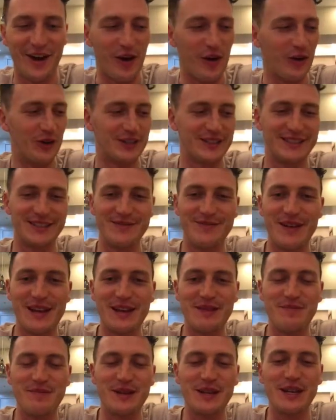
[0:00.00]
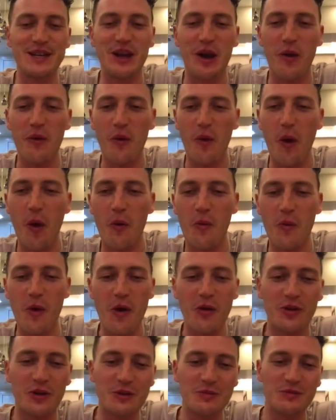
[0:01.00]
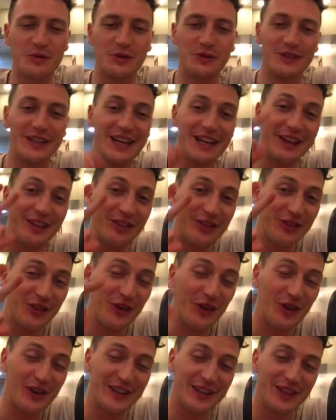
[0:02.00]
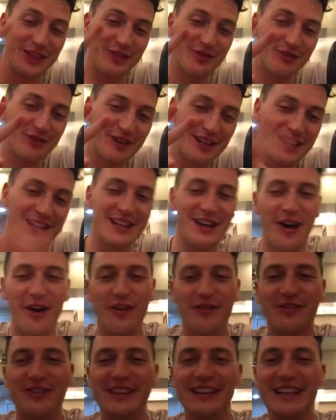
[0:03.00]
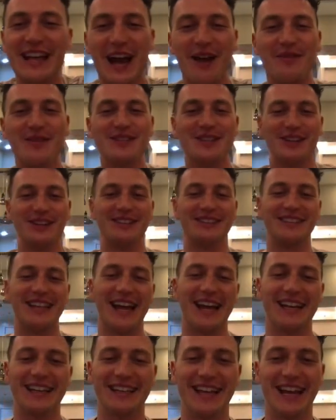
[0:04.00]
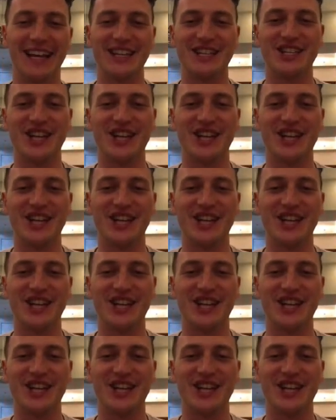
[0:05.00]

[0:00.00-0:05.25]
Awesome, a big warm welcome to day 33 of the Amazon 10K